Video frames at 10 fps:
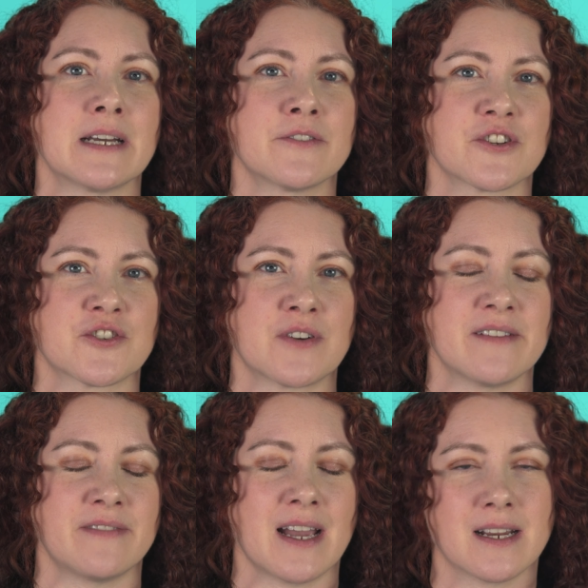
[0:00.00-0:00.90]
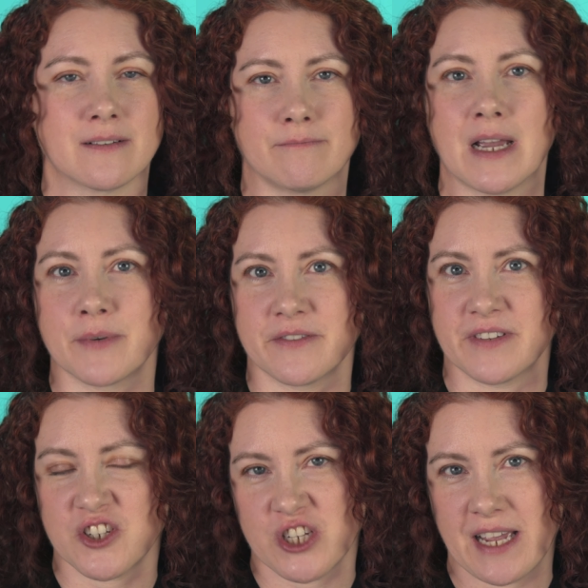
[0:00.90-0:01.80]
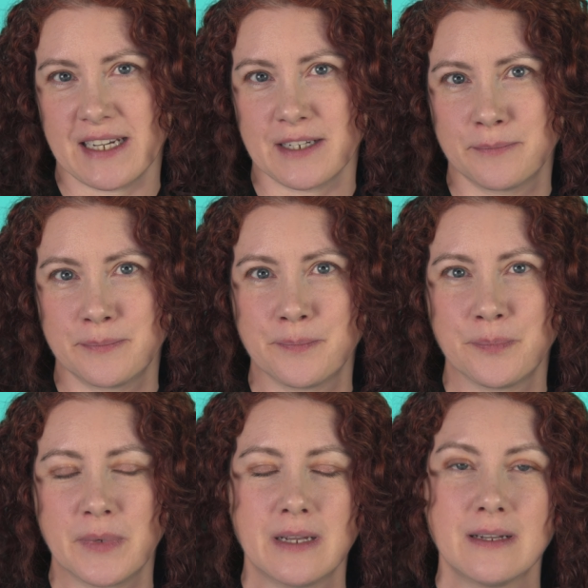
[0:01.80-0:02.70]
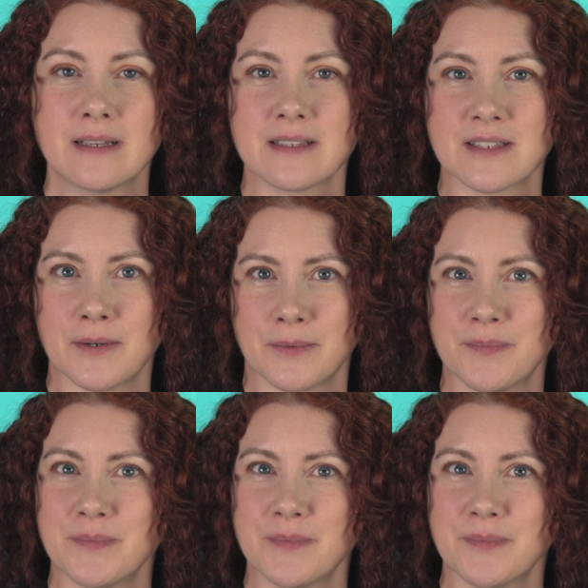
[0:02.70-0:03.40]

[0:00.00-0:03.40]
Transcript: I was just trying to find my perfect shade. So